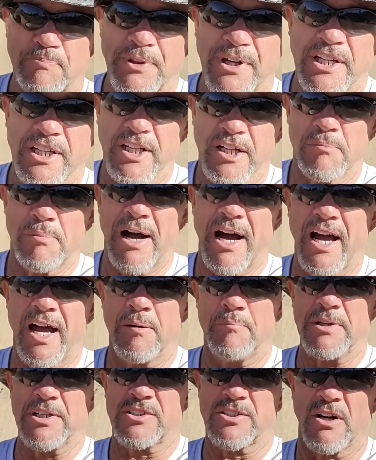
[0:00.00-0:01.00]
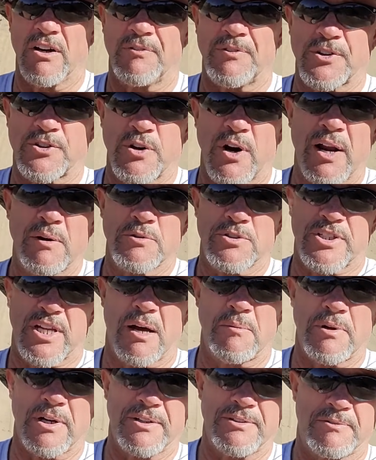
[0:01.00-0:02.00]
the hill behind me, so if a train was
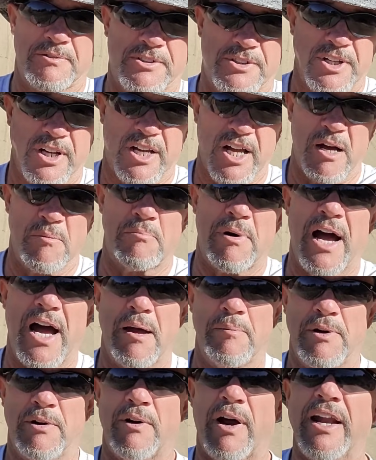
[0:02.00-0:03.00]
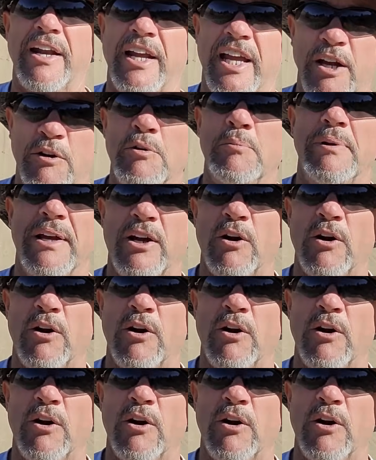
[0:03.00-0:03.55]
coming to come behind me right now, he would be